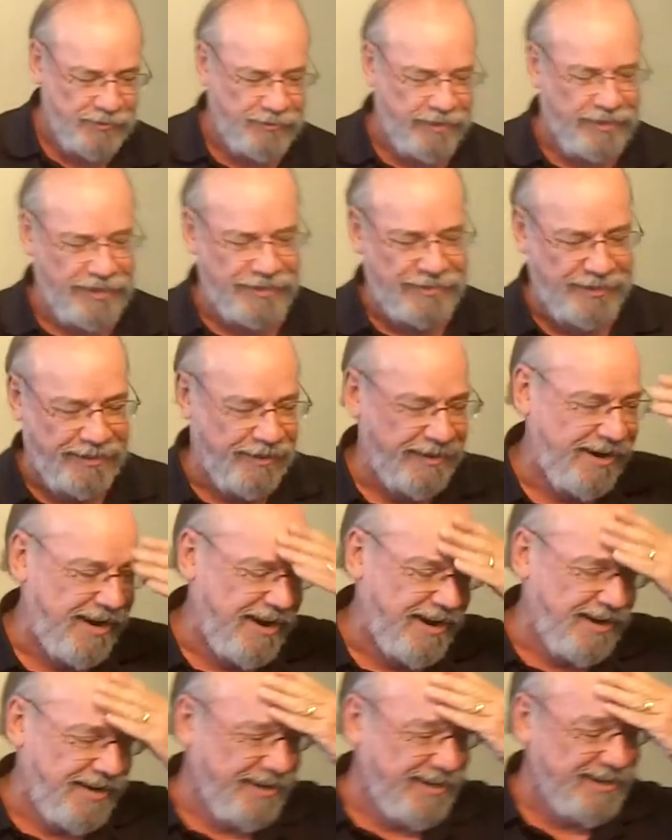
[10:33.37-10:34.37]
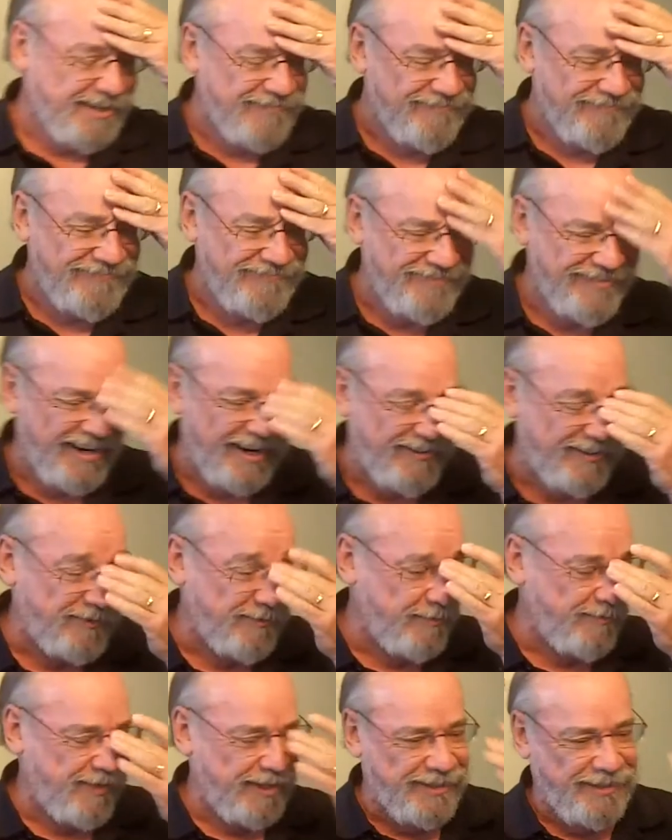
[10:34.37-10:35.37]
history lesson here. I
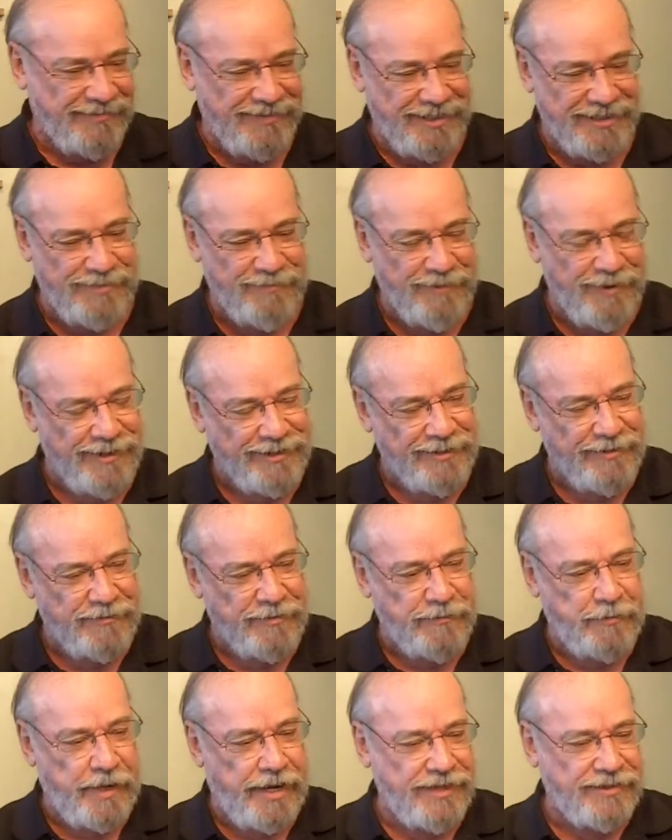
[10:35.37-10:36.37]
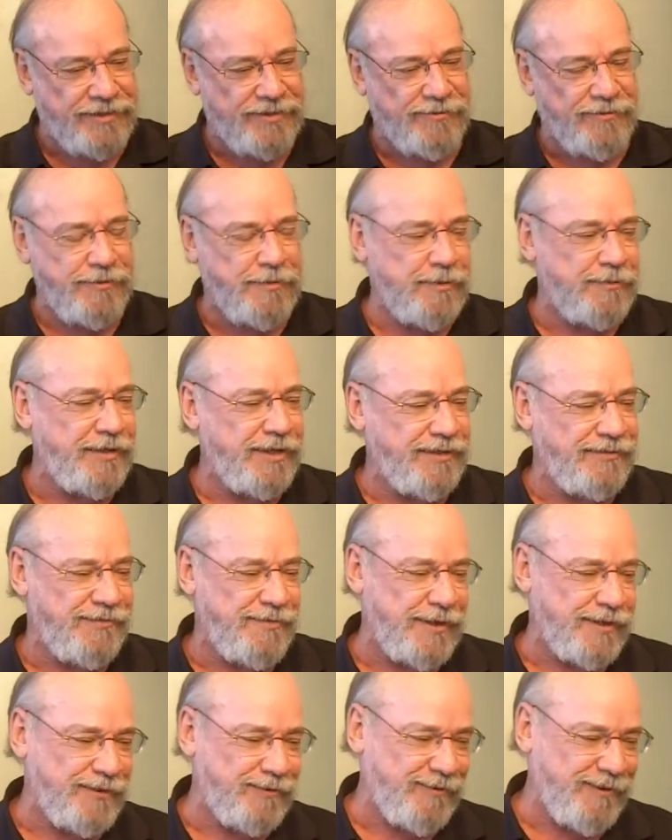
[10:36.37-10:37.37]
was with my small group of pastors. We've been meeting
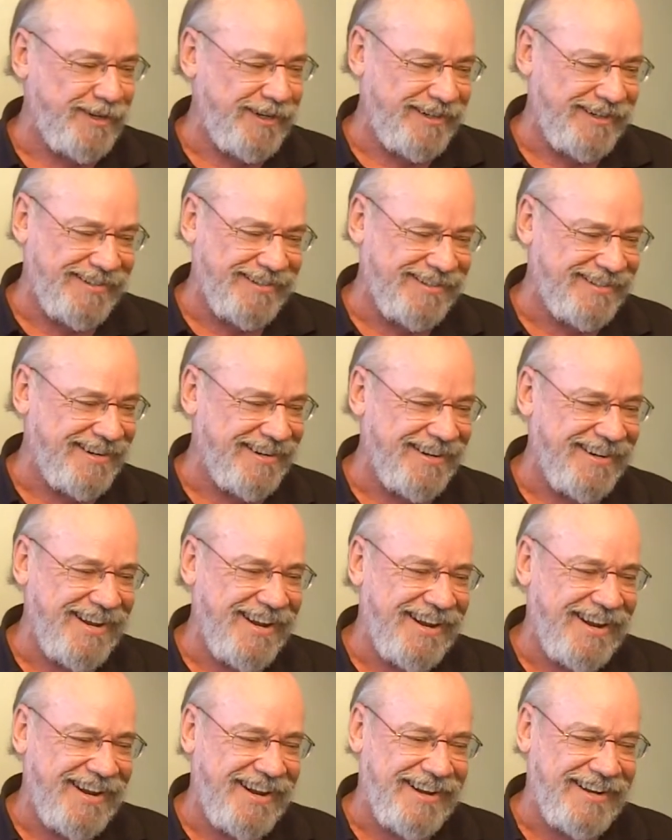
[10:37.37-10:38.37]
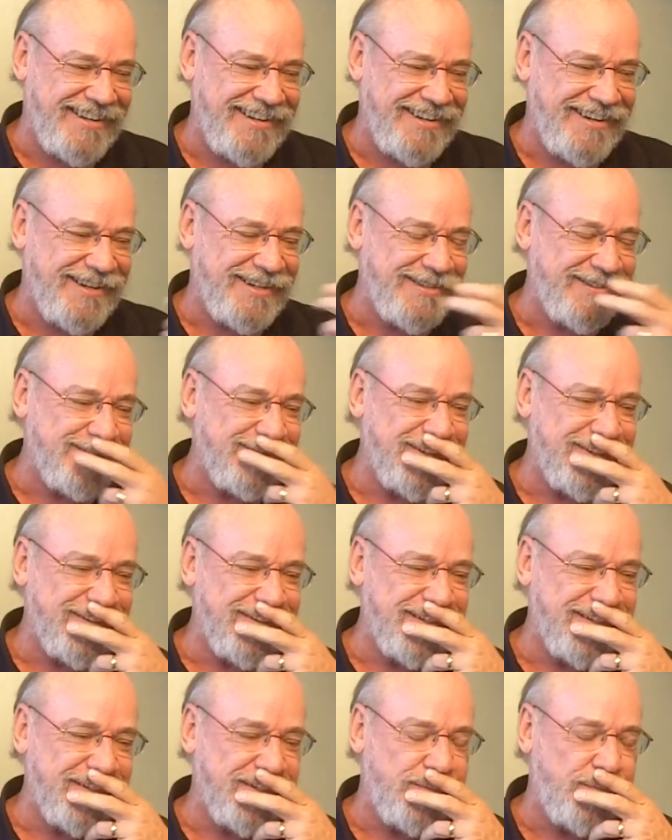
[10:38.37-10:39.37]
for about 20 years now, and we
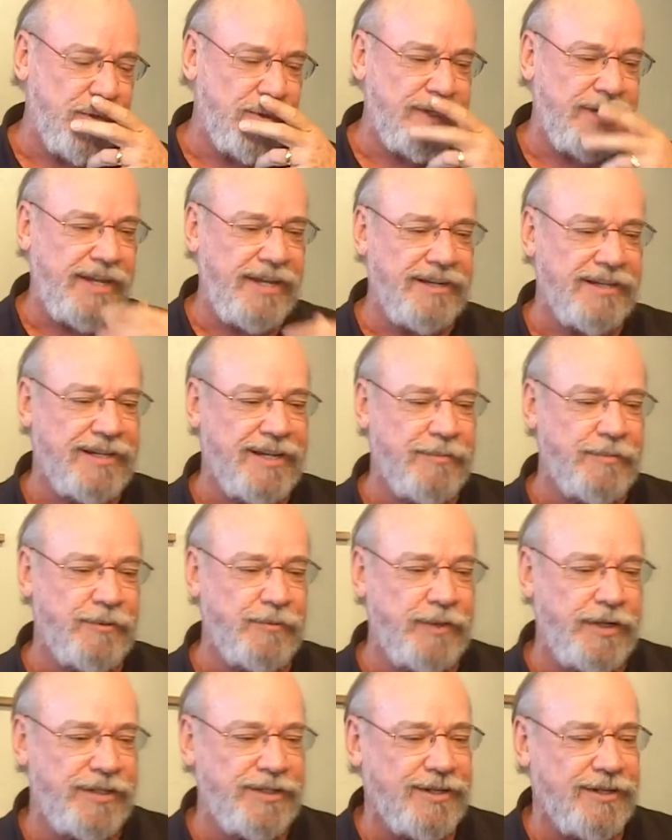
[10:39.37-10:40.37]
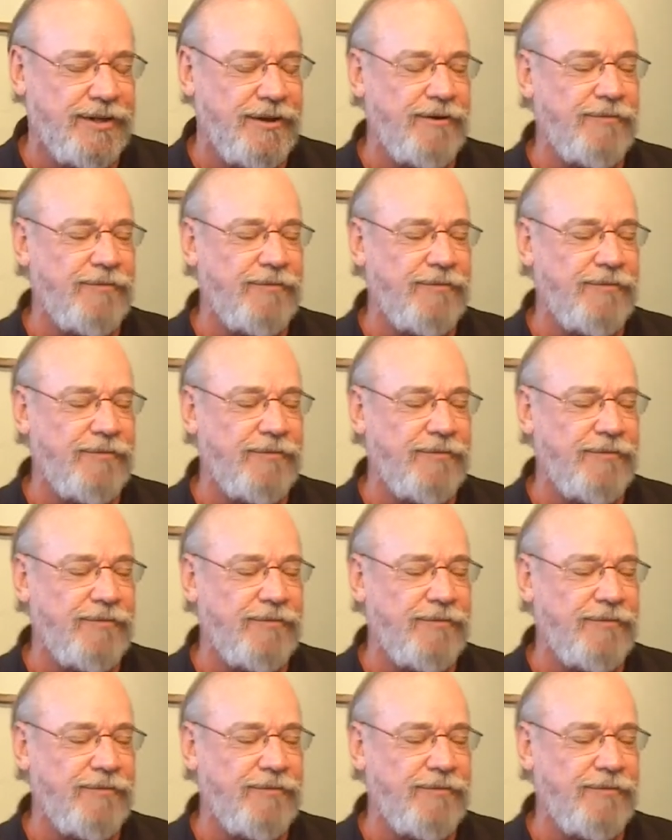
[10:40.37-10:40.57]
were in Spokane a couple of weeks